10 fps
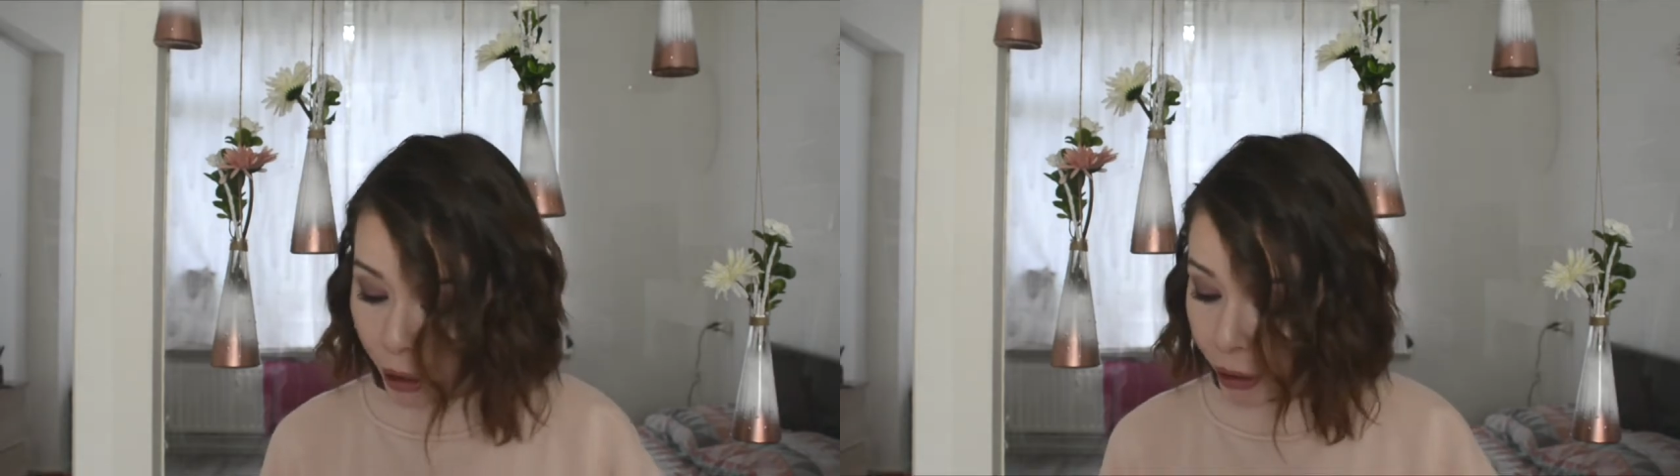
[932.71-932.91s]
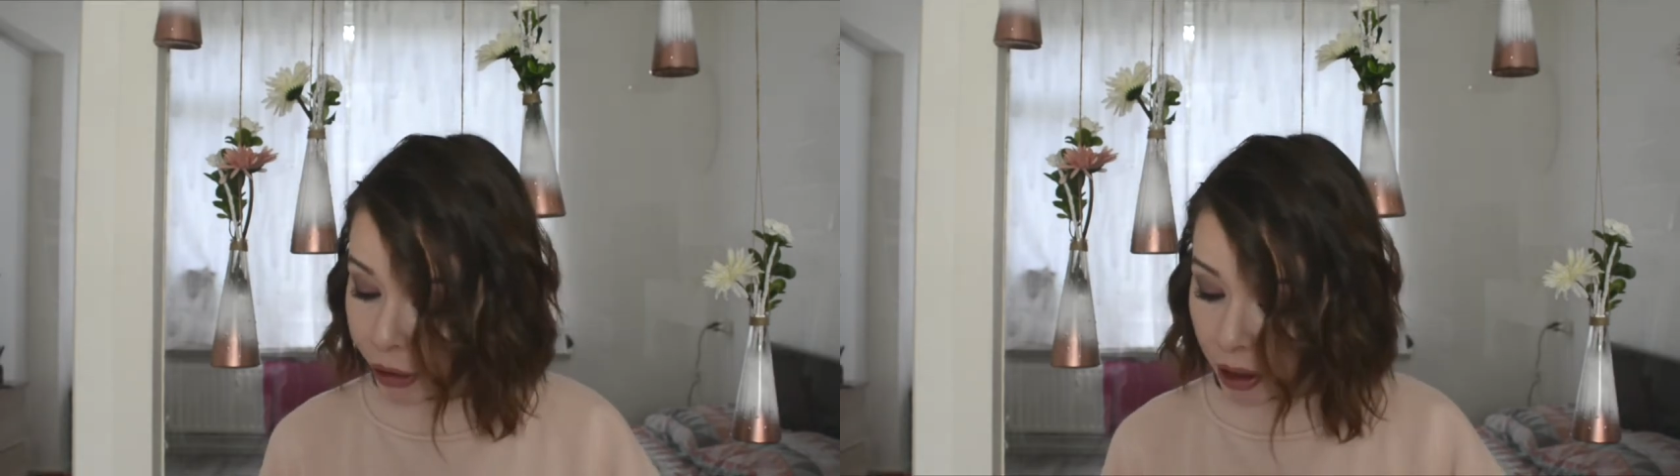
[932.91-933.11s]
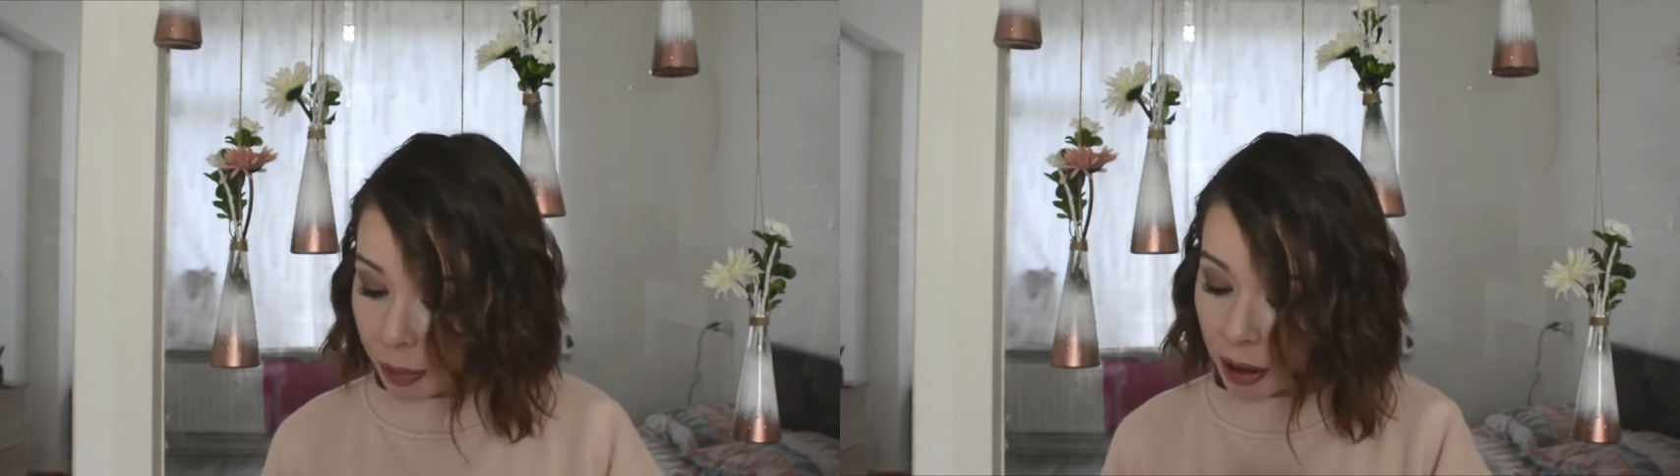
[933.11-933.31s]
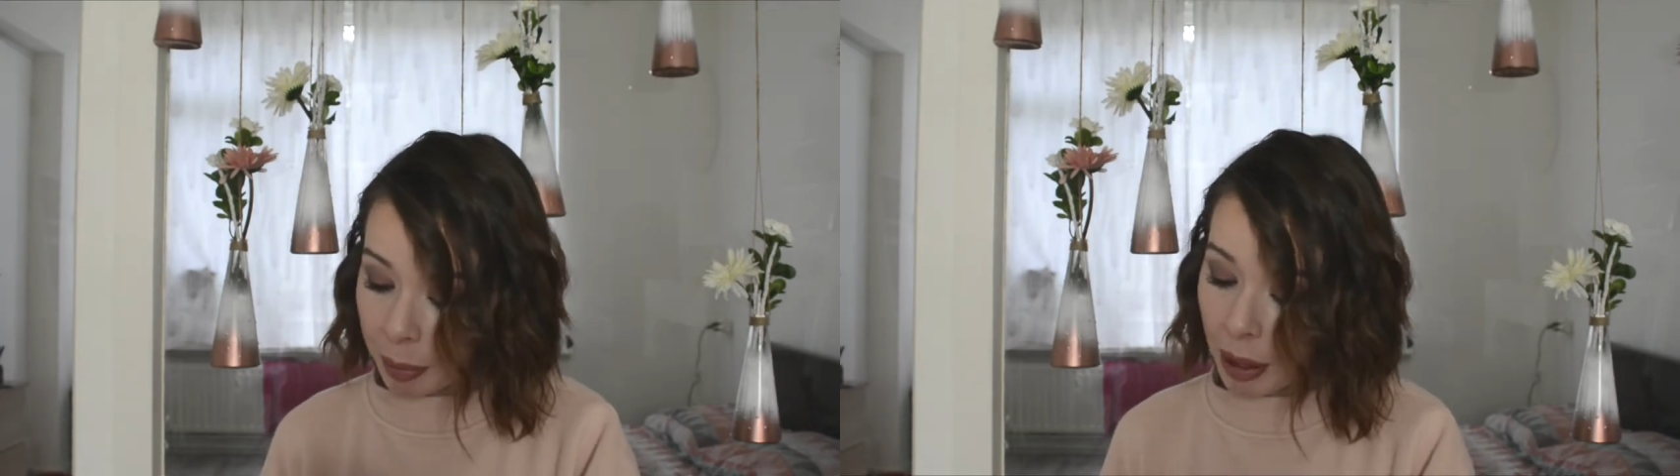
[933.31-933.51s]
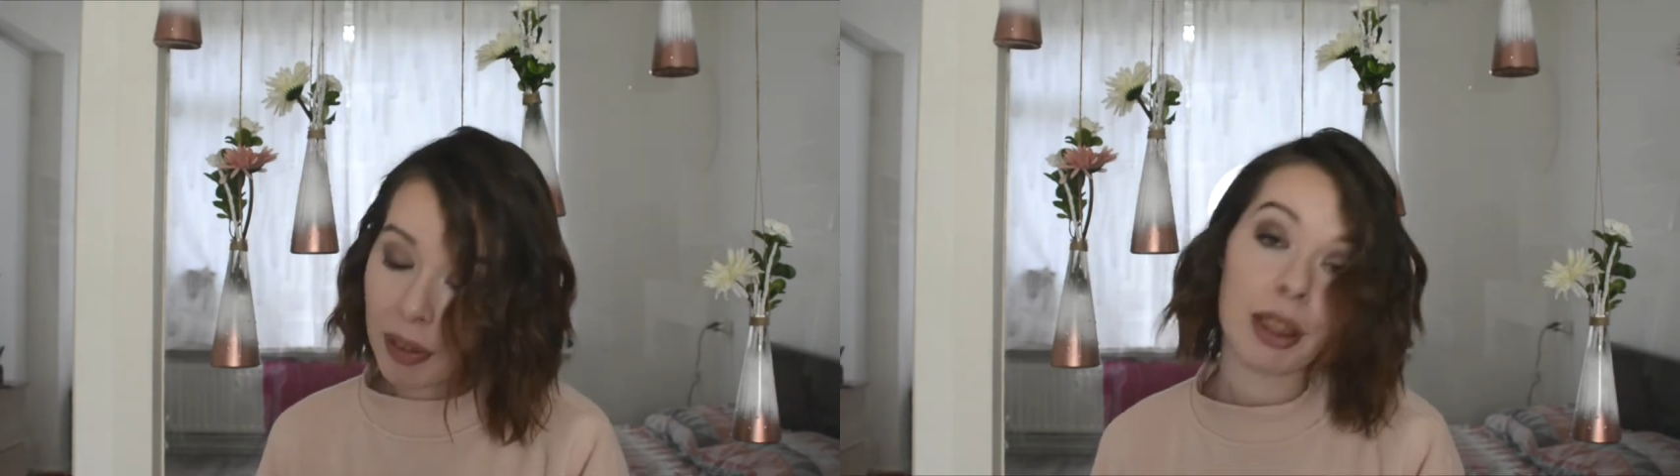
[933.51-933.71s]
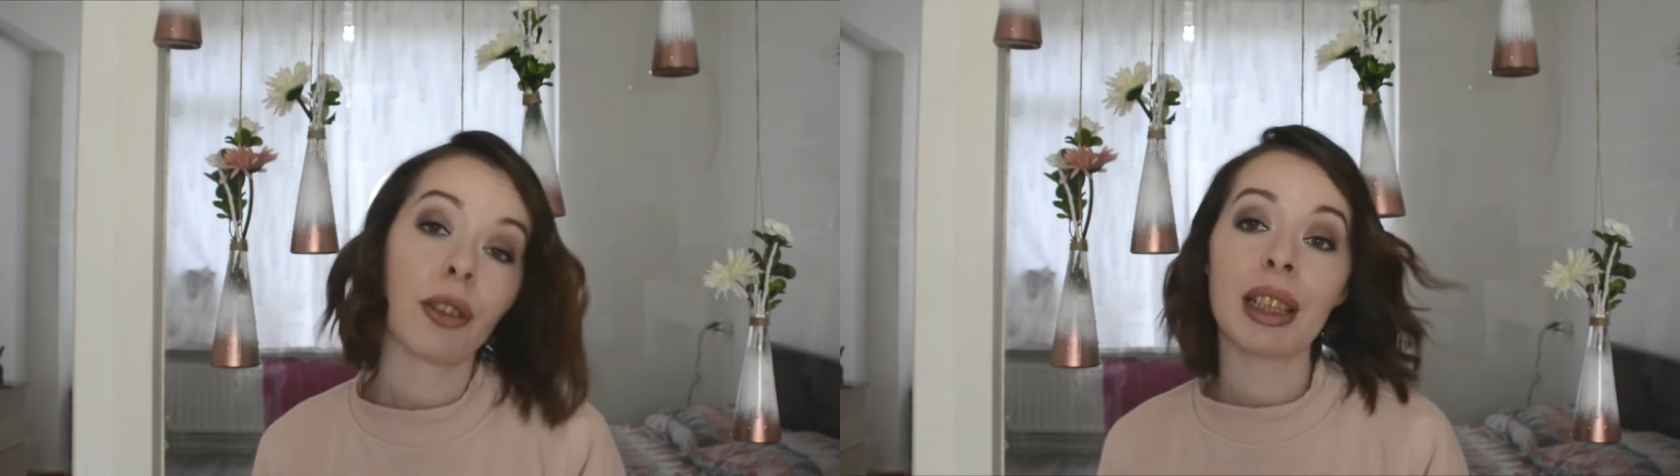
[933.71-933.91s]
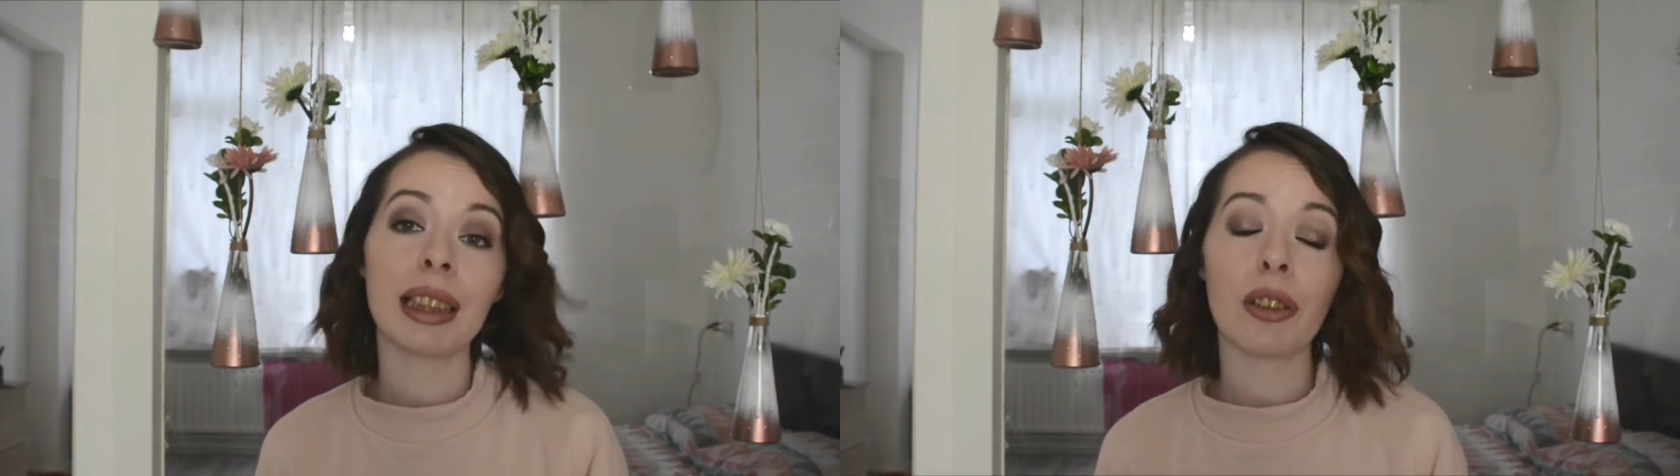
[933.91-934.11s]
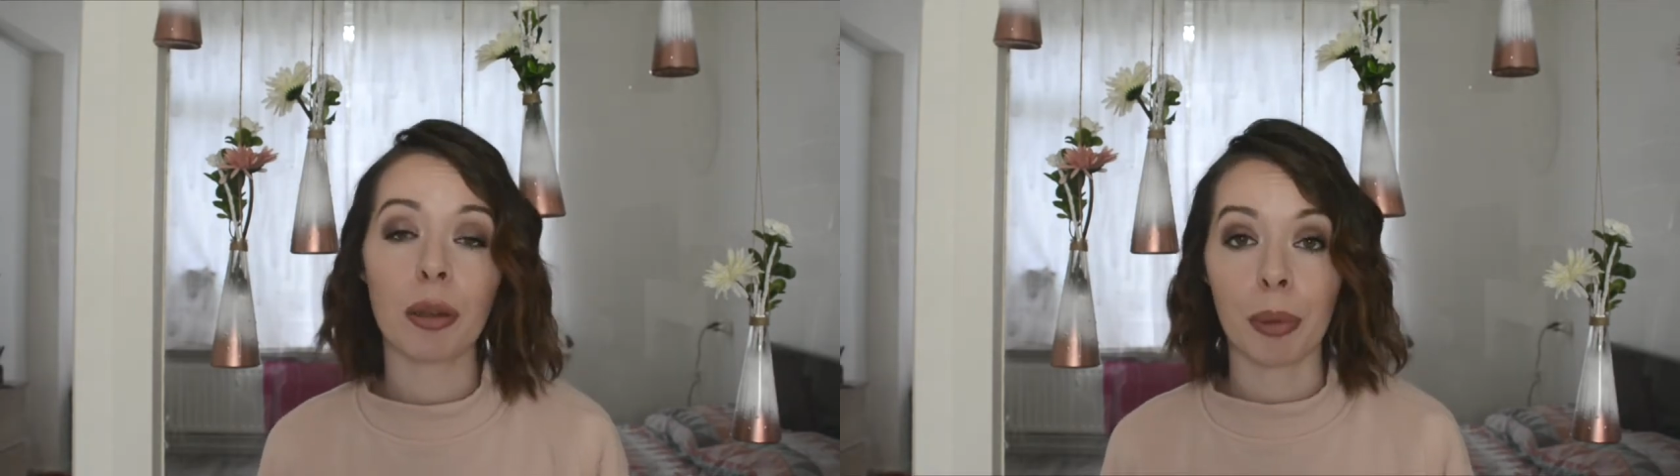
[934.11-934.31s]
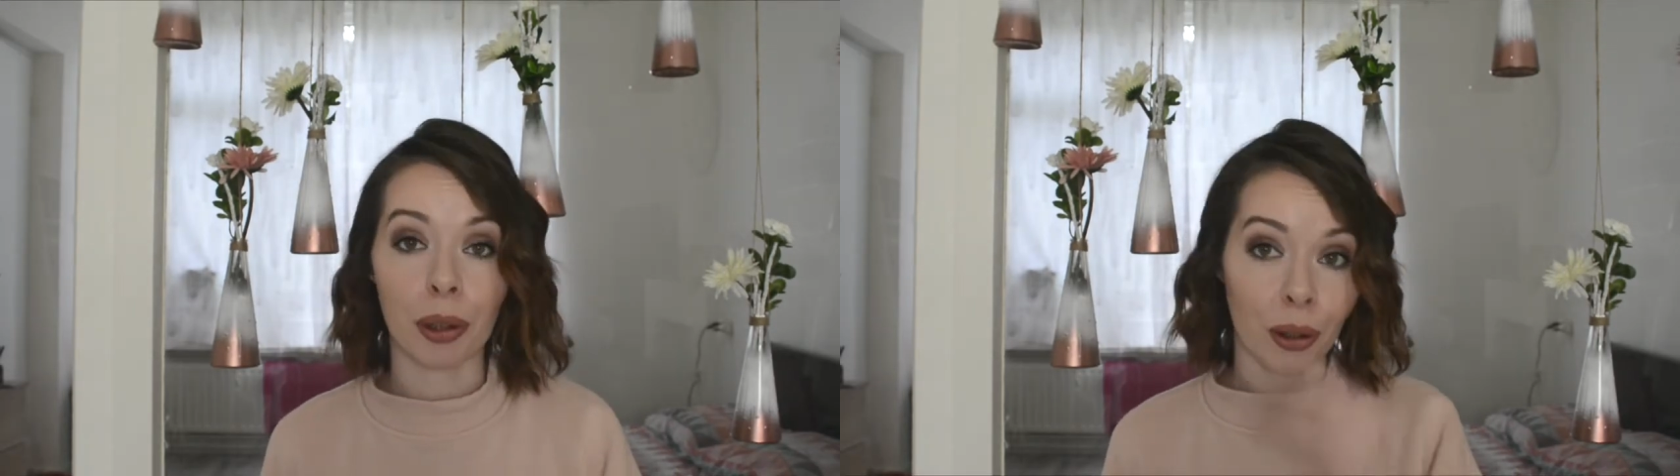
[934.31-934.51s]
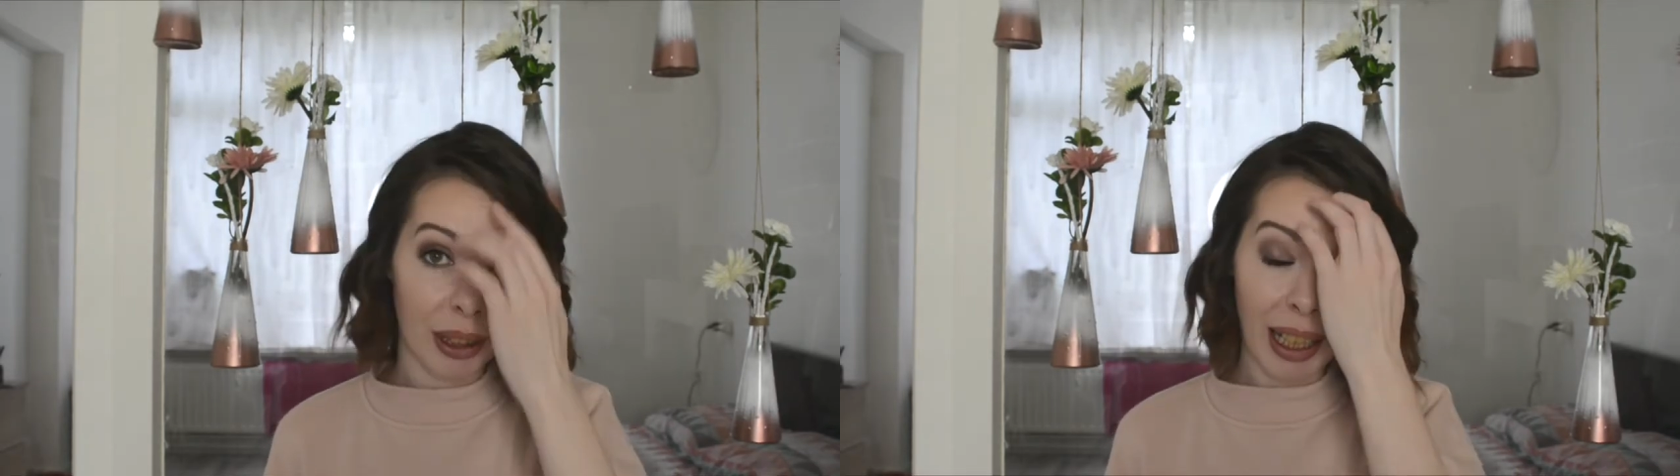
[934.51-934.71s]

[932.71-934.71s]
who doesn't want to be a Victoria's Secret model?